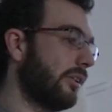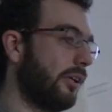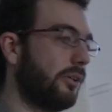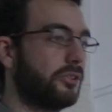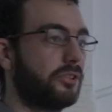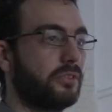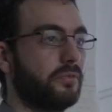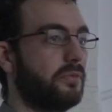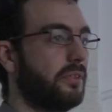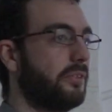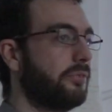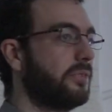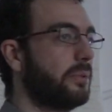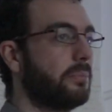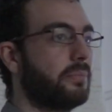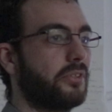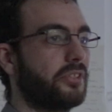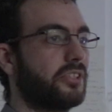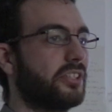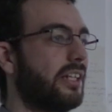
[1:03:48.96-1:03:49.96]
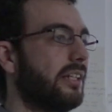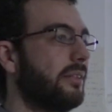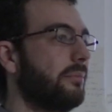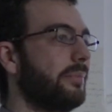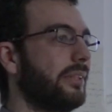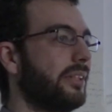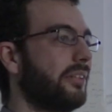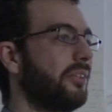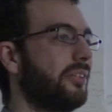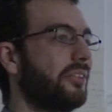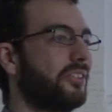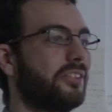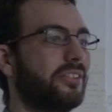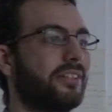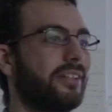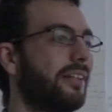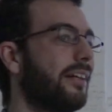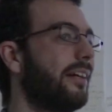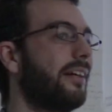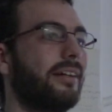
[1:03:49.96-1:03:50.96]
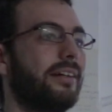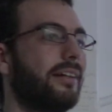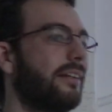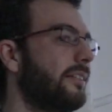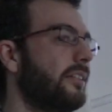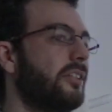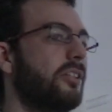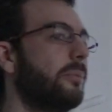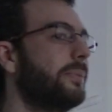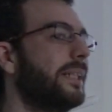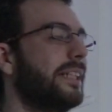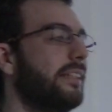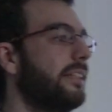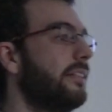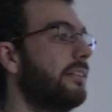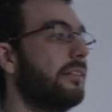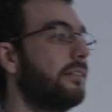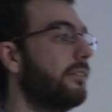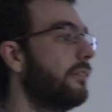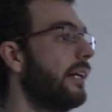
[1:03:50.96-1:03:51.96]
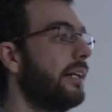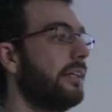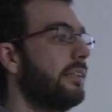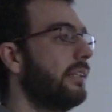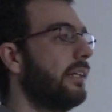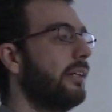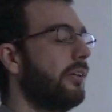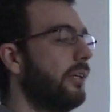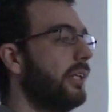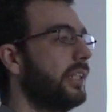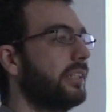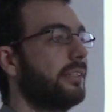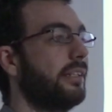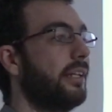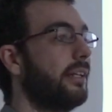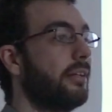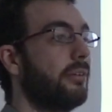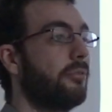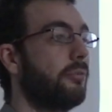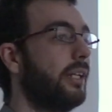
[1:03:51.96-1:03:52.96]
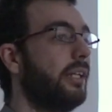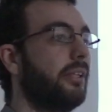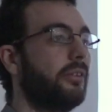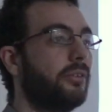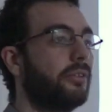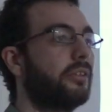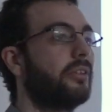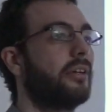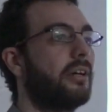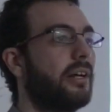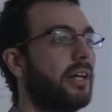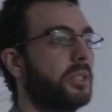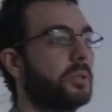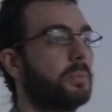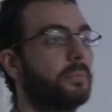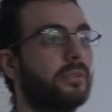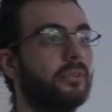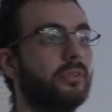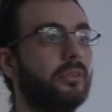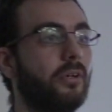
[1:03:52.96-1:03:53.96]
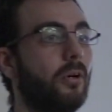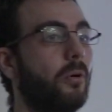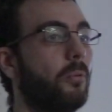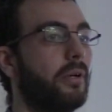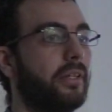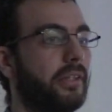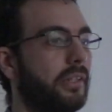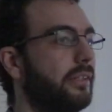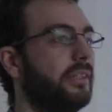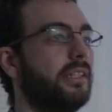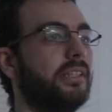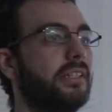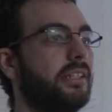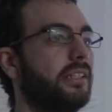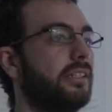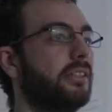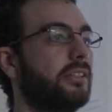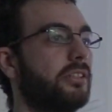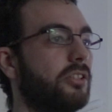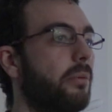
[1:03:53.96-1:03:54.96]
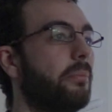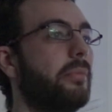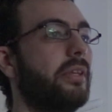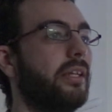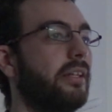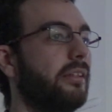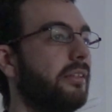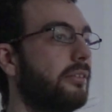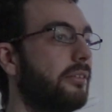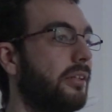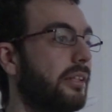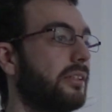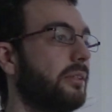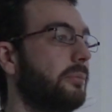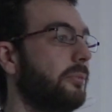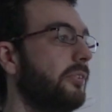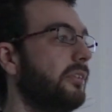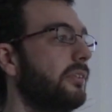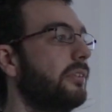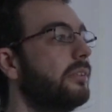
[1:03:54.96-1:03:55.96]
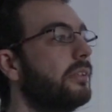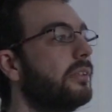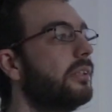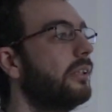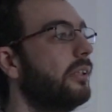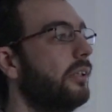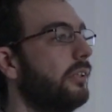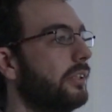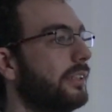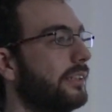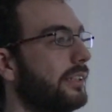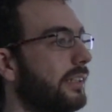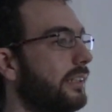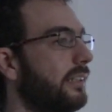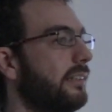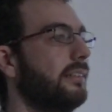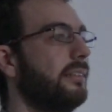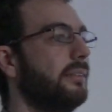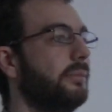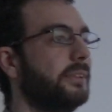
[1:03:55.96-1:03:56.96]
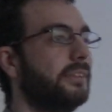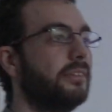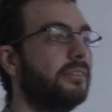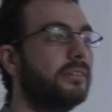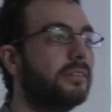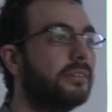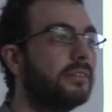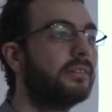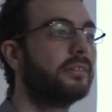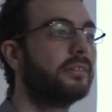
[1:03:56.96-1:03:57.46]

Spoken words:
close to 50% because nobody right now has like a really good grasp on whether this is something tractable on a technical level.